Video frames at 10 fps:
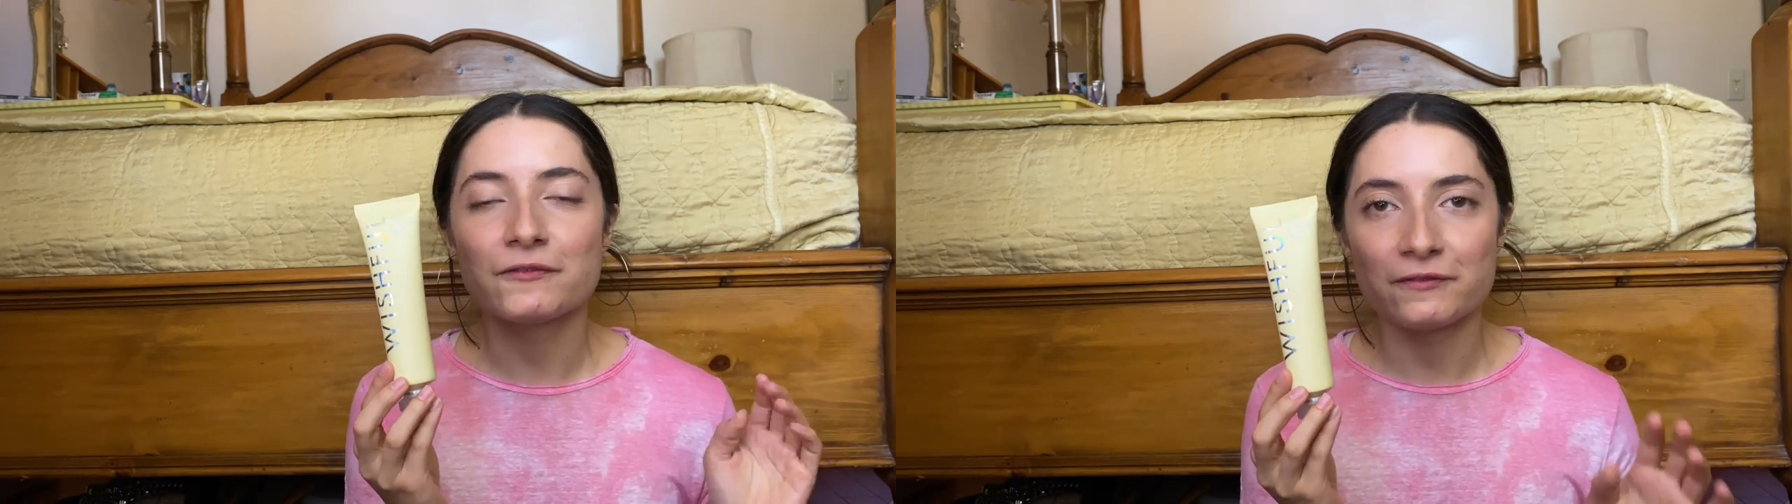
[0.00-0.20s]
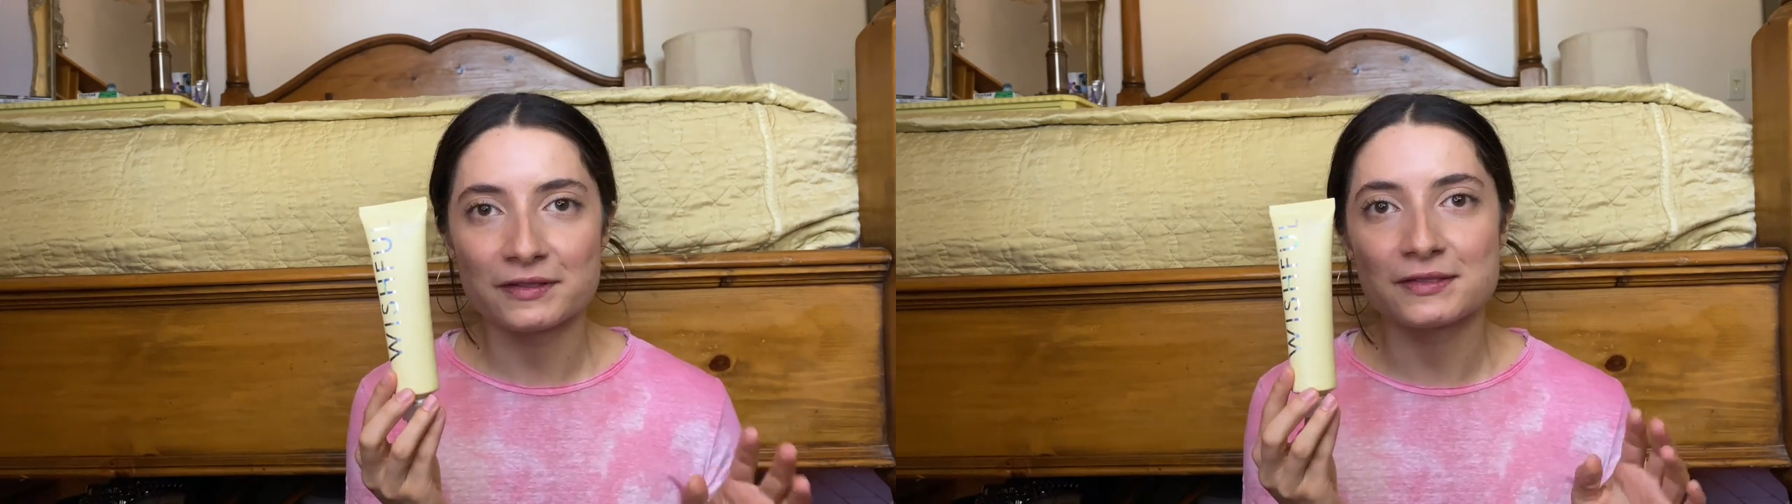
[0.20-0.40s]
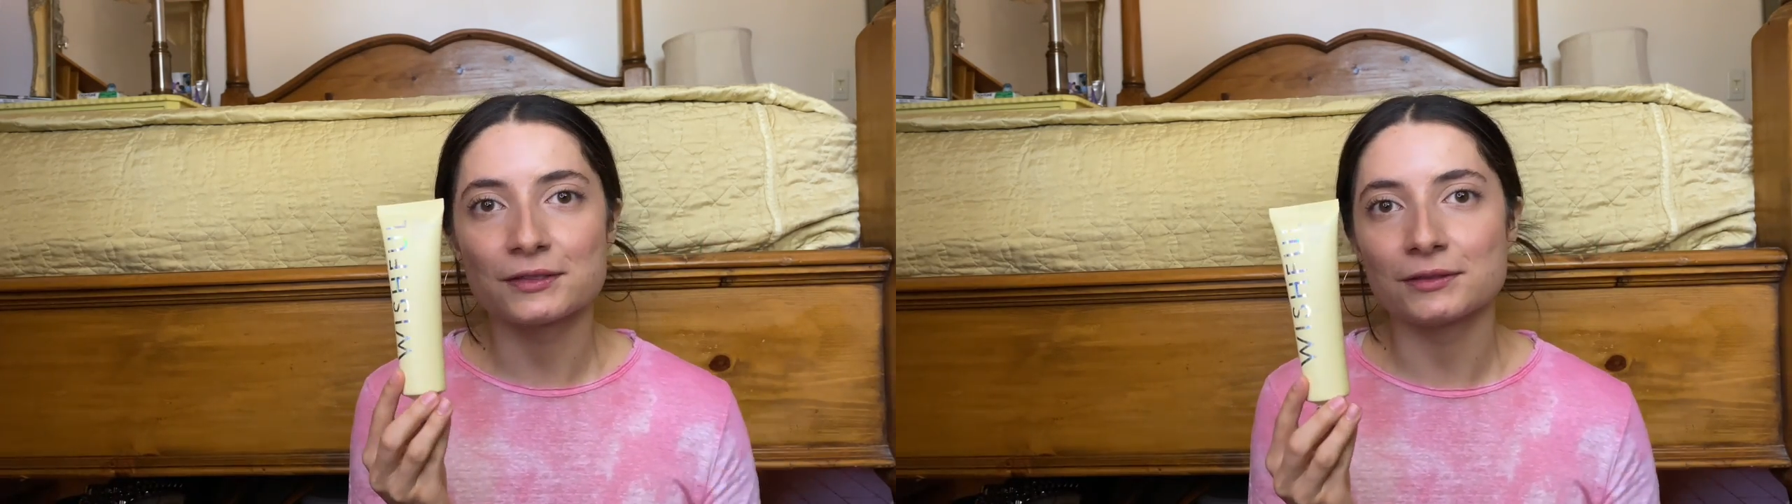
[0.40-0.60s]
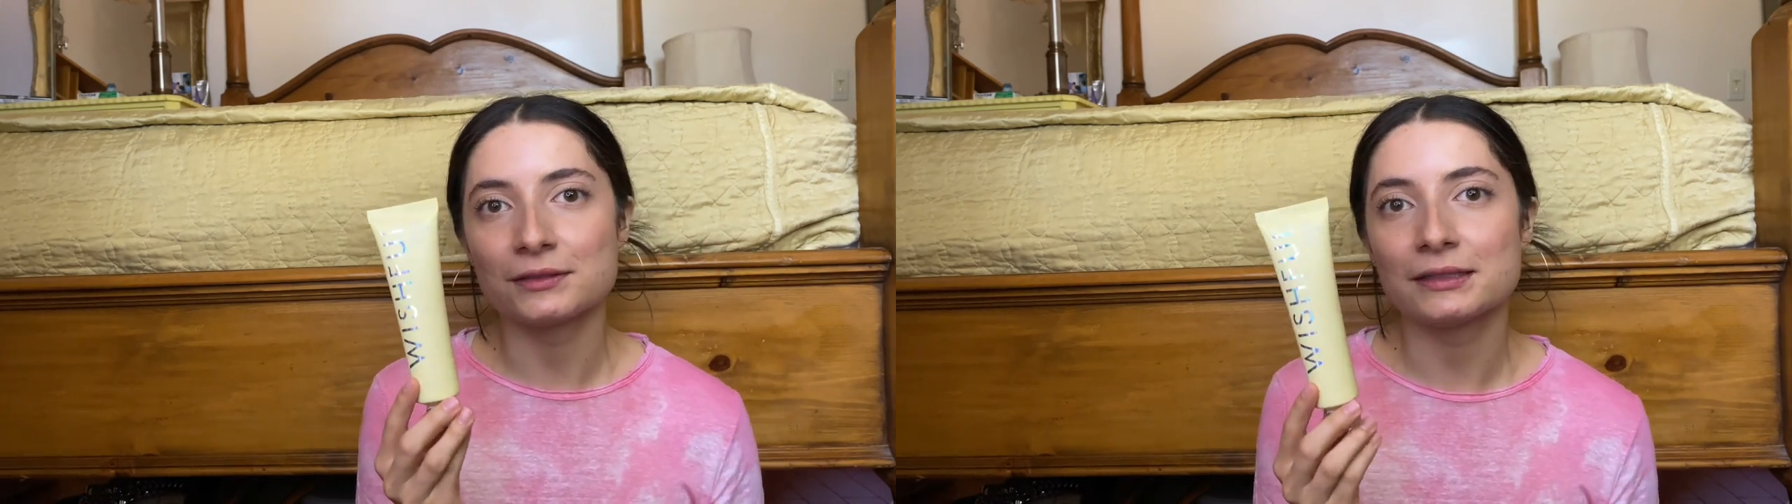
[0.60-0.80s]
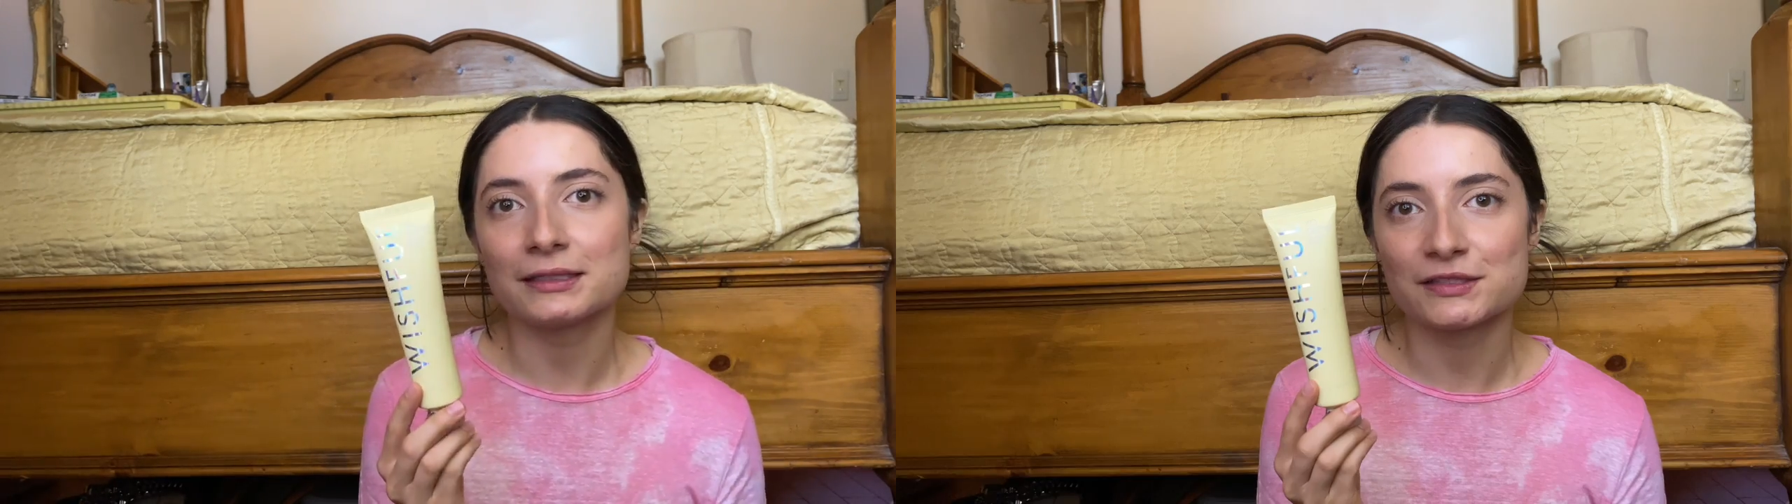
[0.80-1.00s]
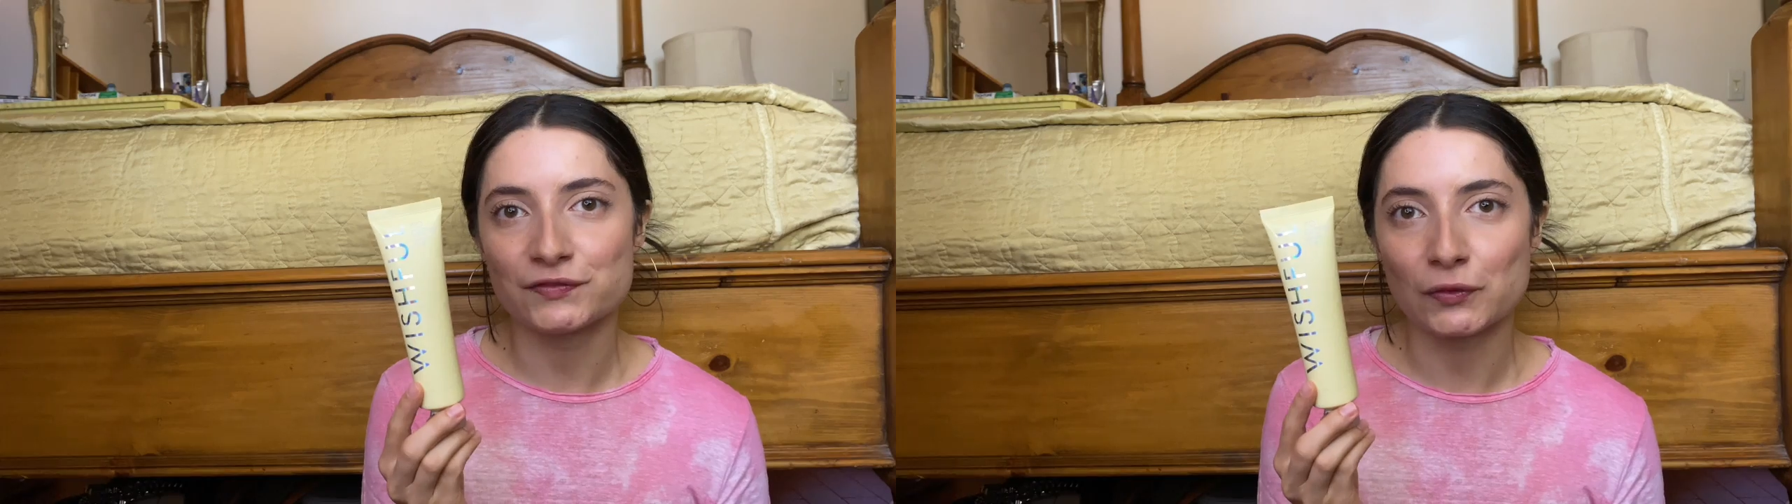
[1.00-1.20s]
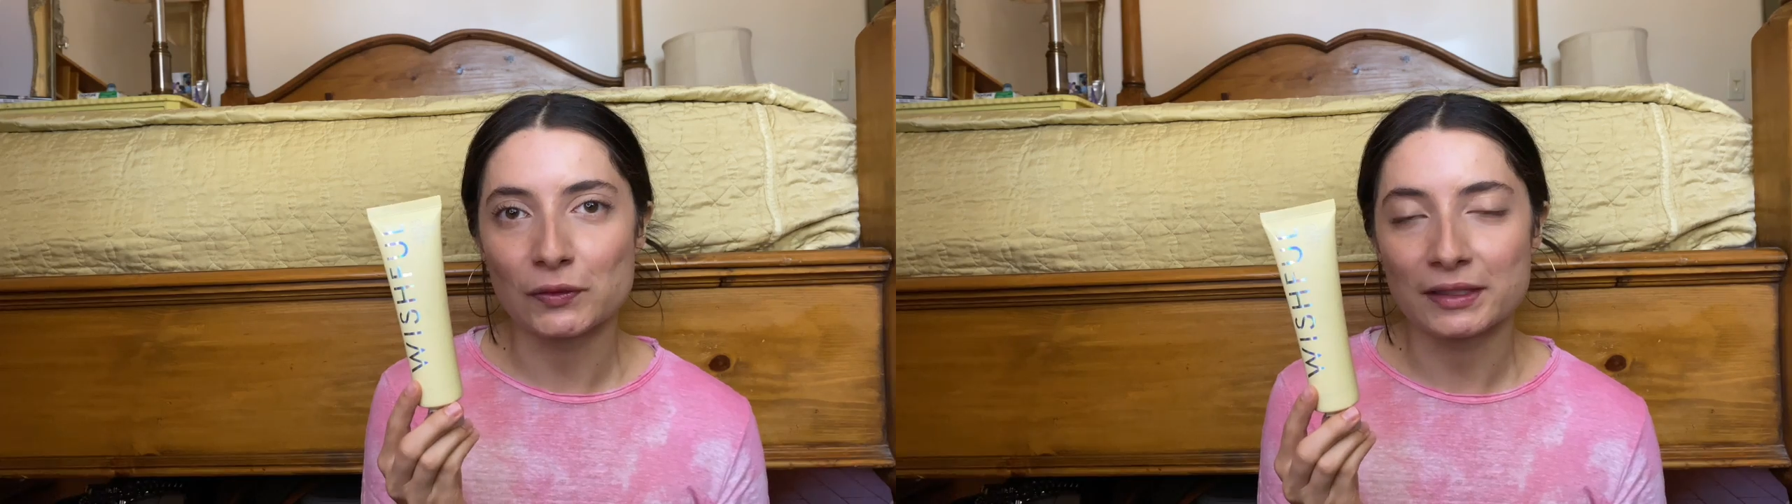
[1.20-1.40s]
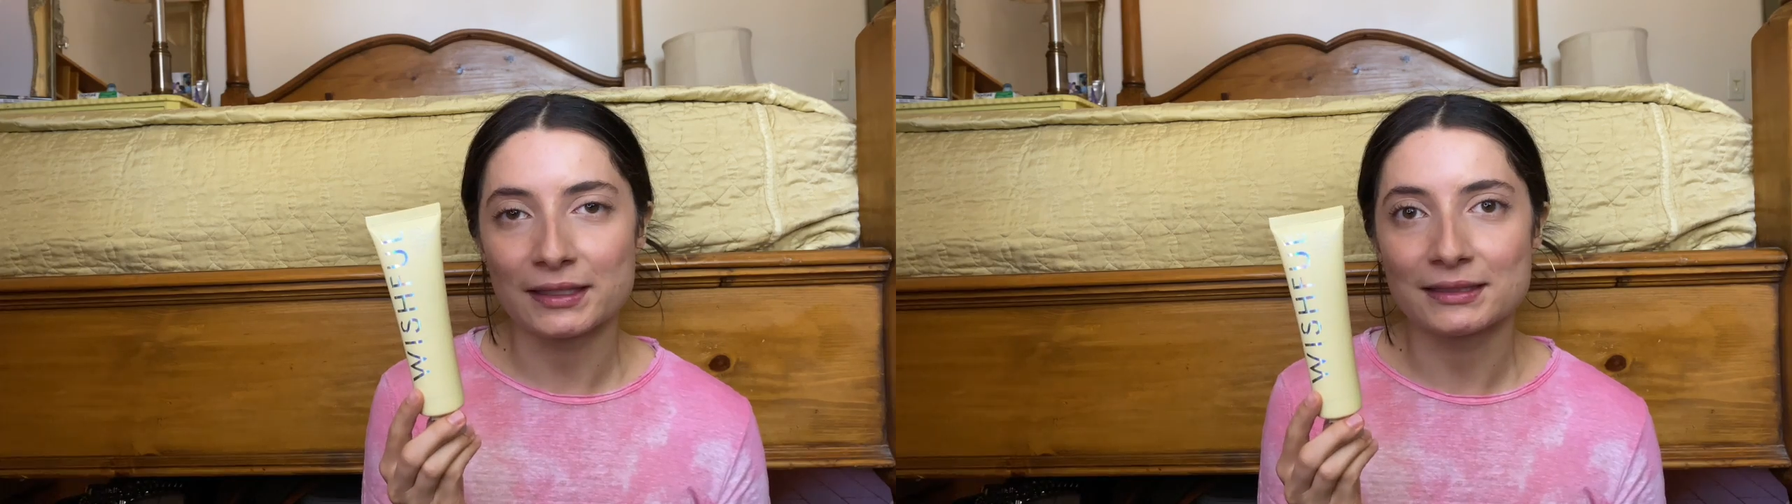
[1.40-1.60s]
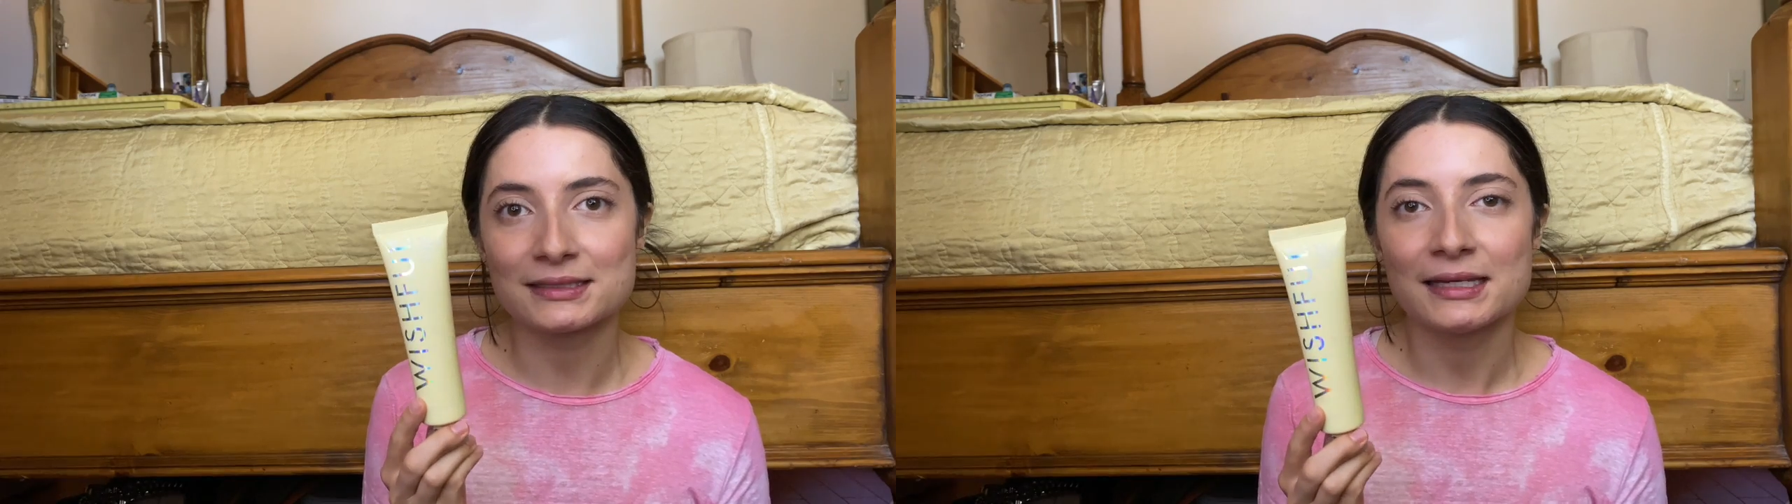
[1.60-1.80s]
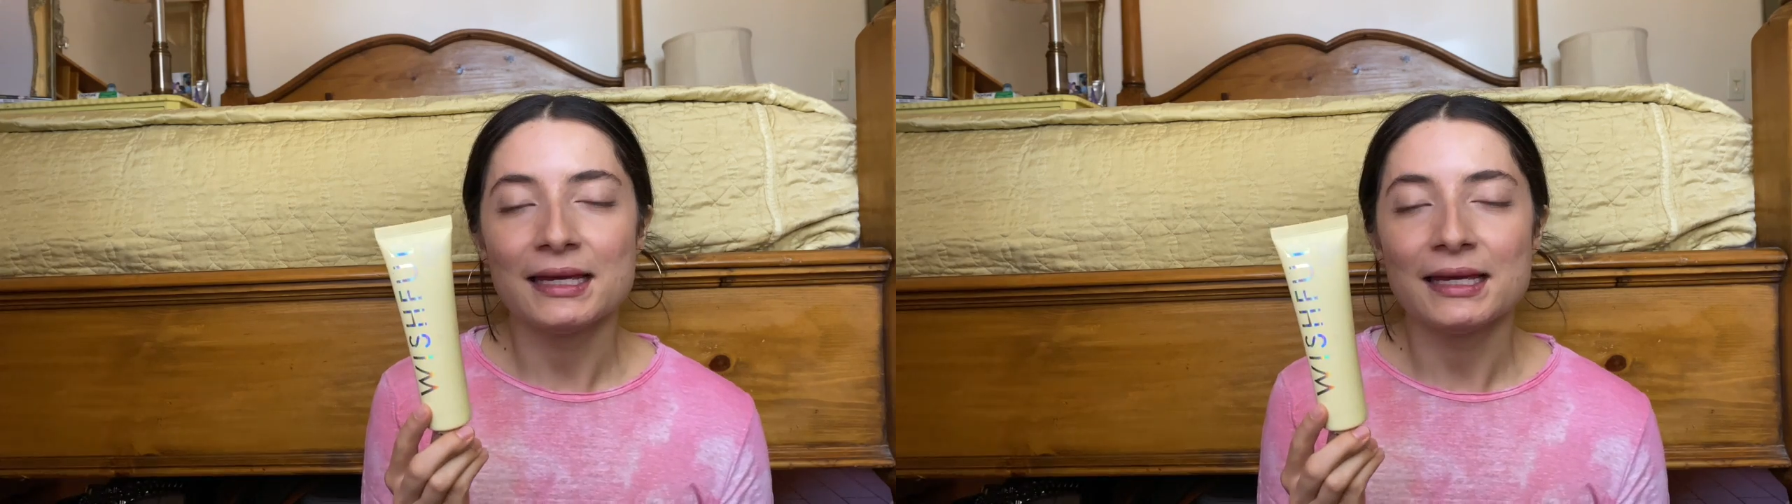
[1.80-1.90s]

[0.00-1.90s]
physical exfoliant.